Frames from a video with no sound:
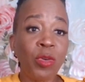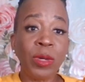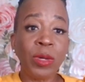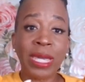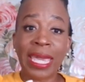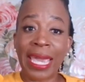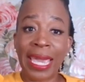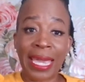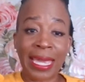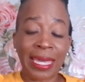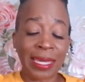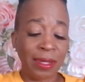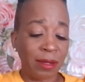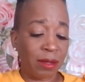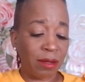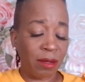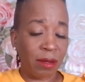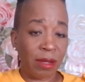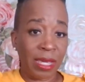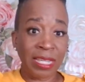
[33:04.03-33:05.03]
can't,
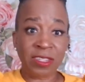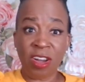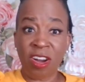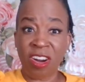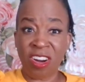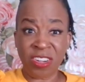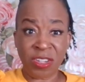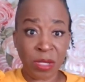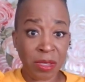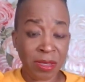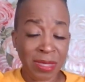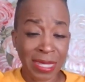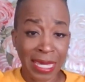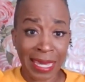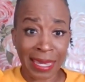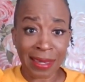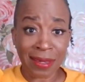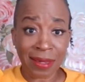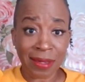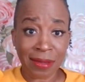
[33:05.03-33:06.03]
it's hard to
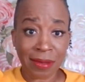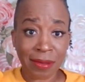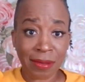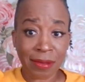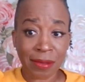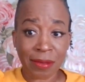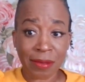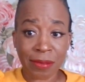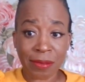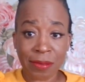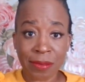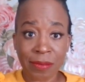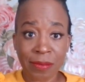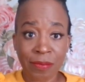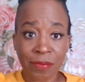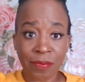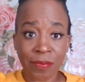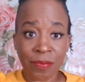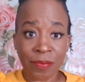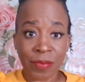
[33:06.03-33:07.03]
think.
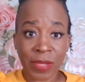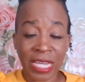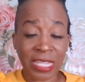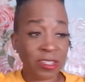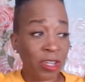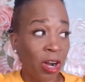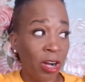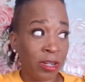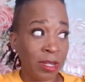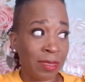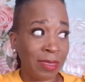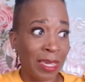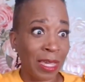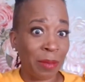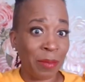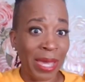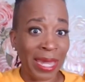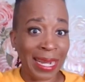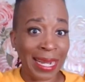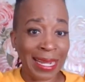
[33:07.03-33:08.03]
It's hard to think
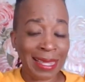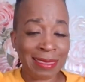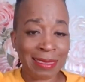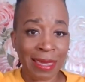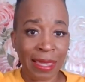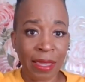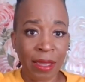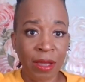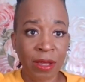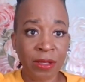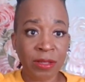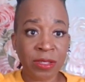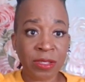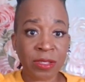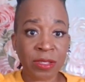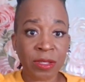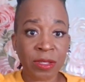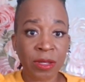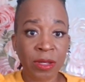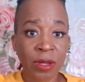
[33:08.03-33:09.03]
about anything
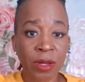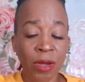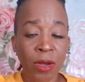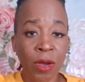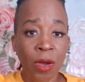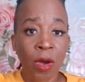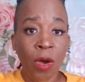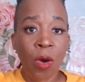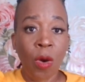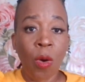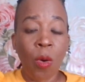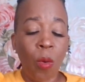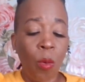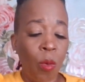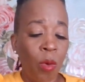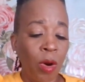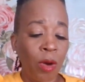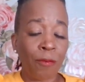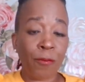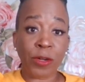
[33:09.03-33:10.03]
else.
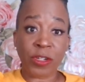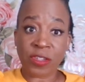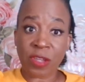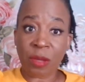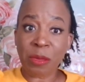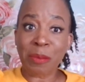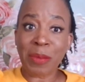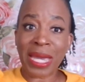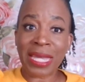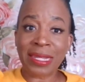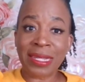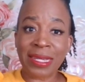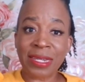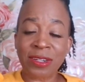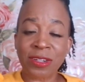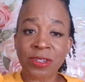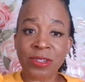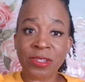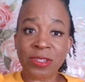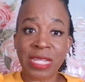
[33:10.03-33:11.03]
Or for some of my
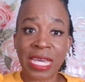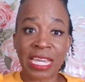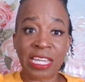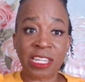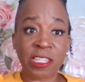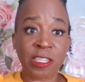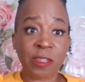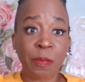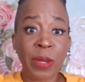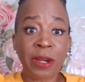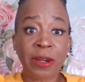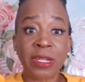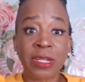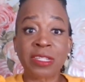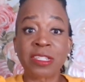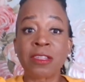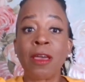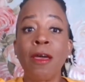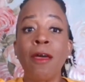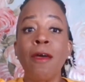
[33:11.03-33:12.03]
leaders, they
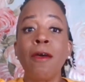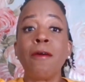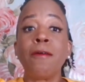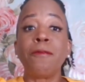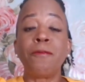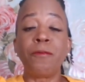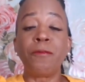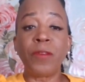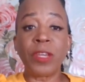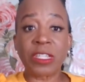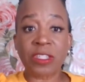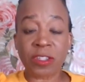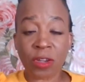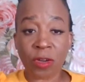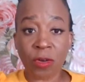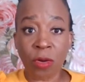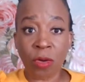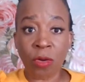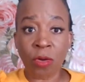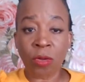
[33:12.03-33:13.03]
experience
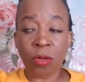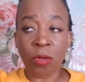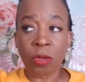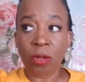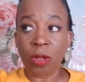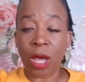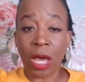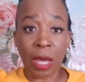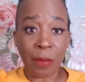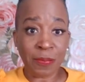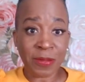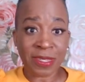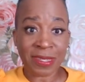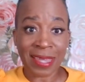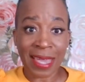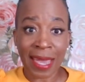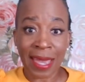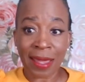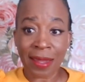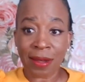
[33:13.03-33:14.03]
physical
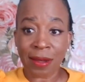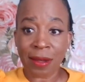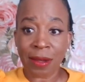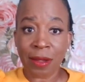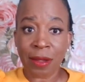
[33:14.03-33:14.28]
upset.